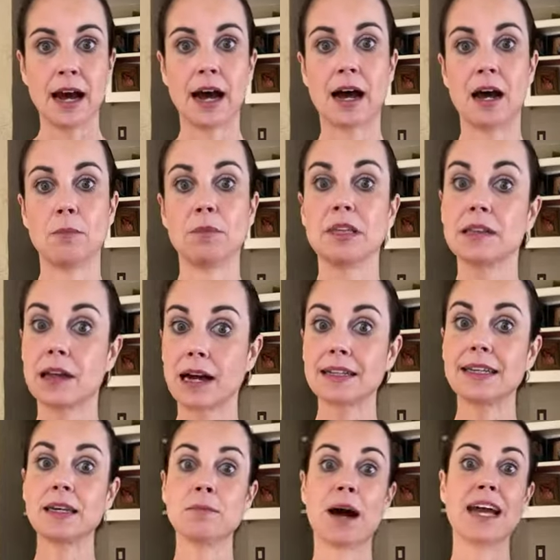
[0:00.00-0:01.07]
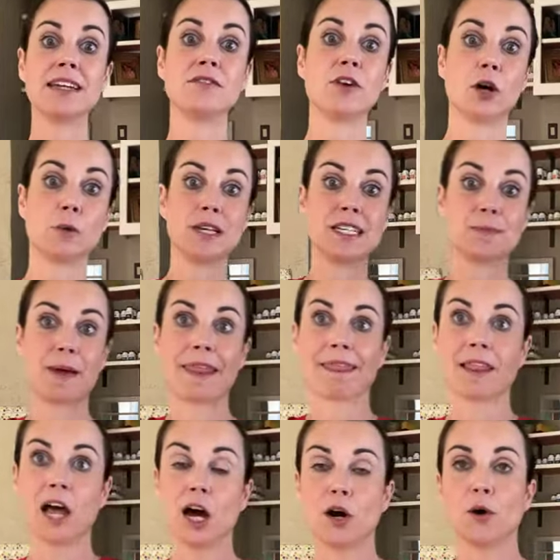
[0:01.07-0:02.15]
Um, luckily, mine have always been
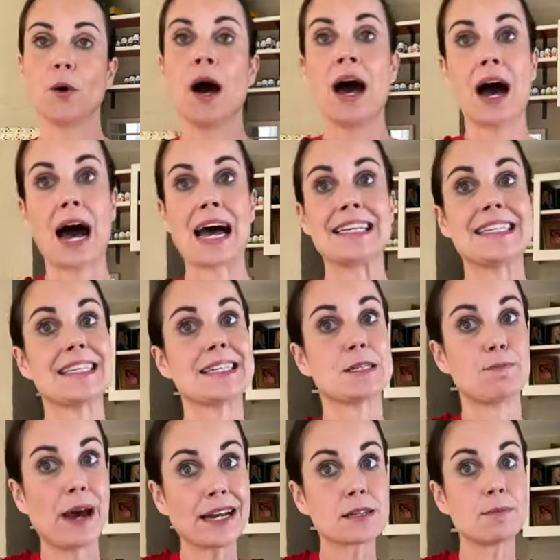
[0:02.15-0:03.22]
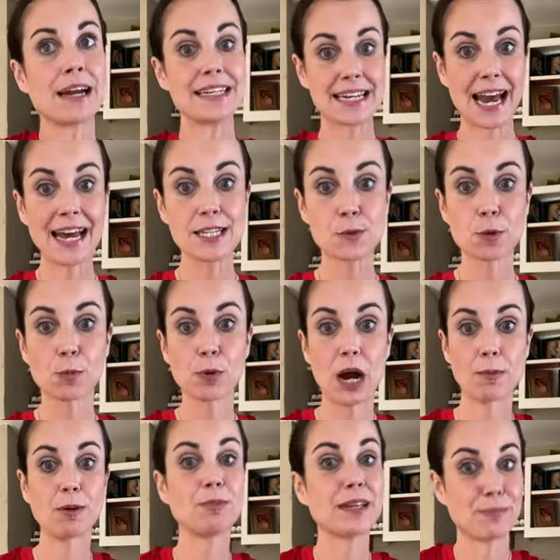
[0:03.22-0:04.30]
low. I suspect my dad's were
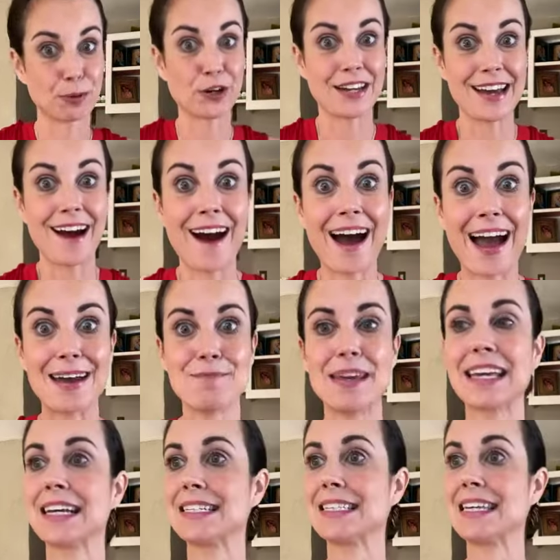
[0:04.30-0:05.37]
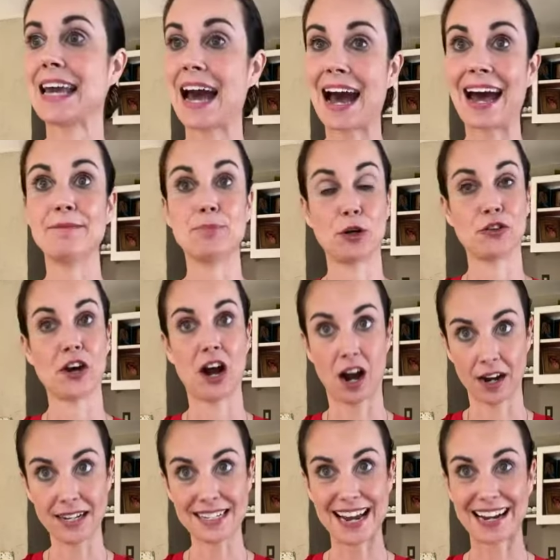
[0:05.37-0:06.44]
probably pretty high because he had both a
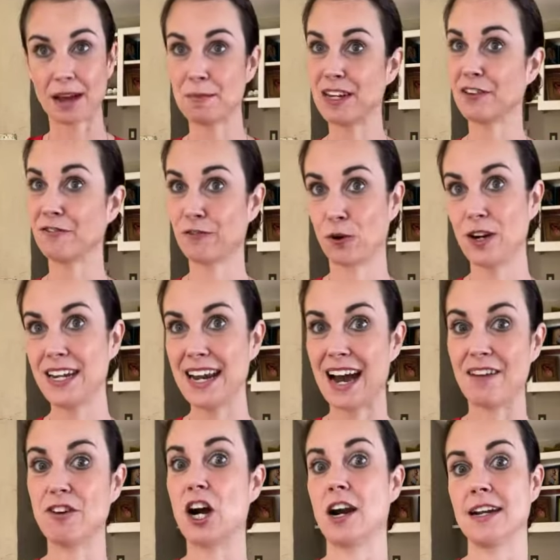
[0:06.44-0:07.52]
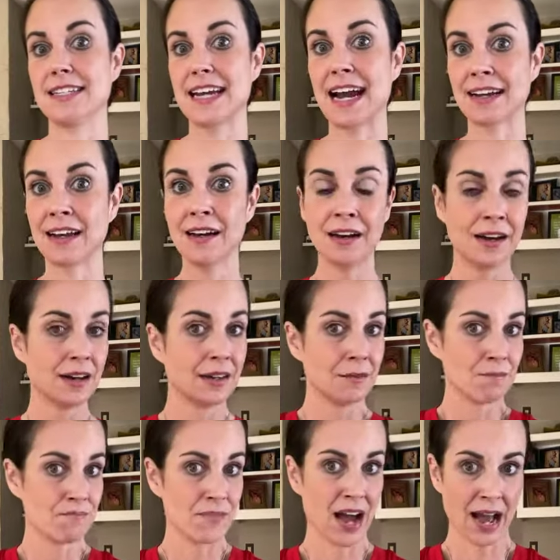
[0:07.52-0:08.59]
heart attack. I mean, at 40 to have a heart attack,
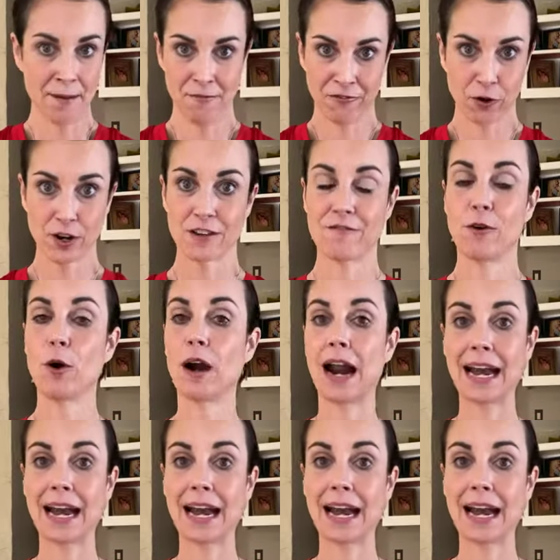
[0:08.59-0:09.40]
I'm 44.